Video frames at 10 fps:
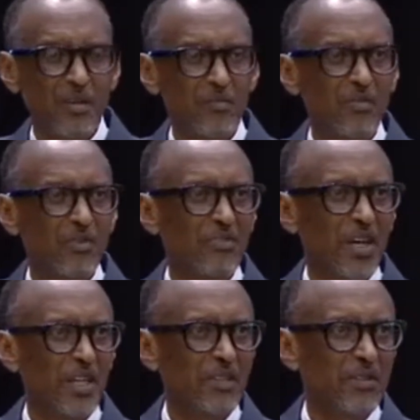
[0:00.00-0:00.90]
move
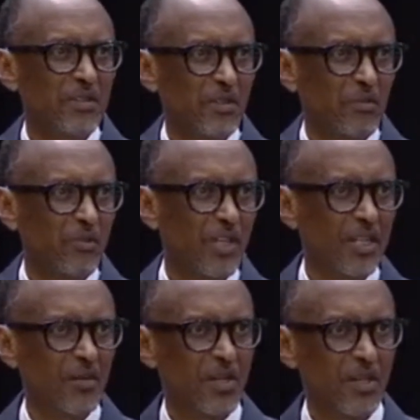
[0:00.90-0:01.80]
ahead to Europe where
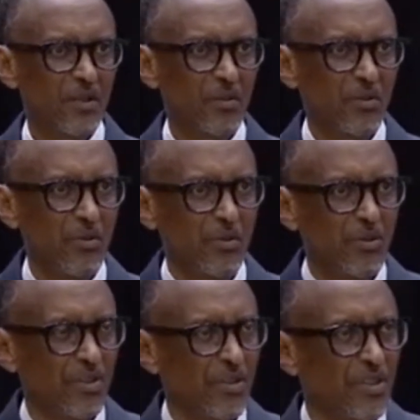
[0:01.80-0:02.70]
they wanted to go.